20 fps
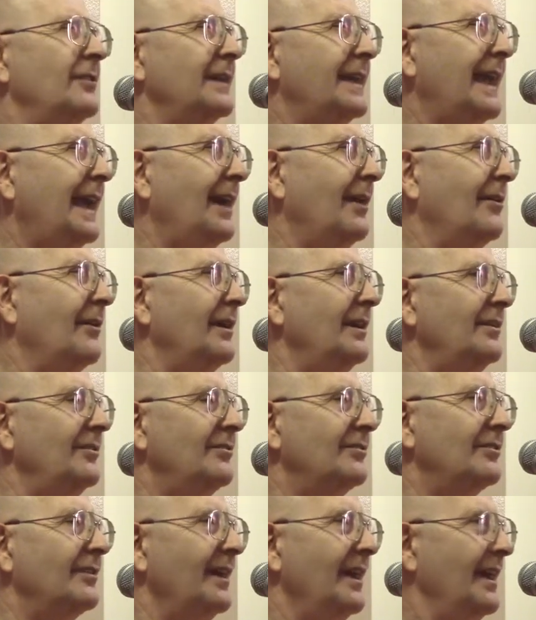
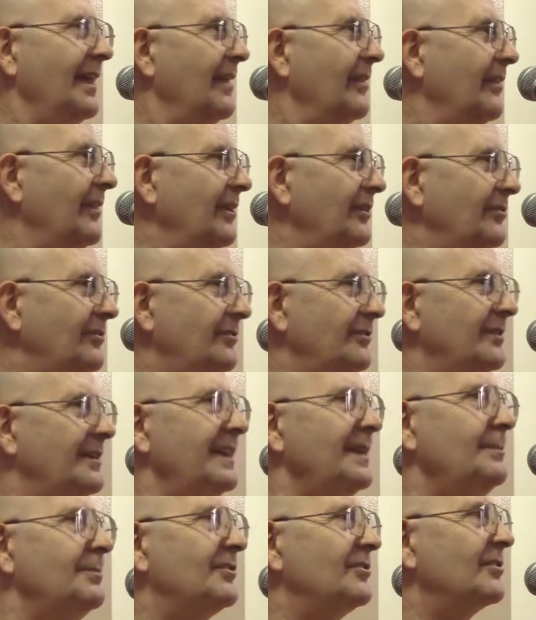carries this
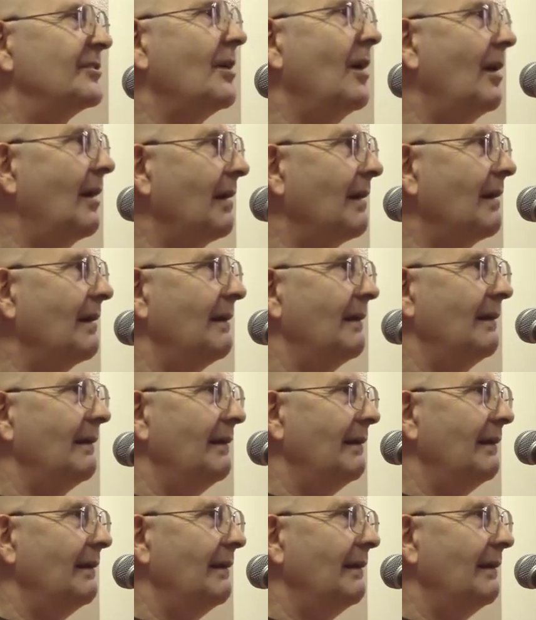deep scar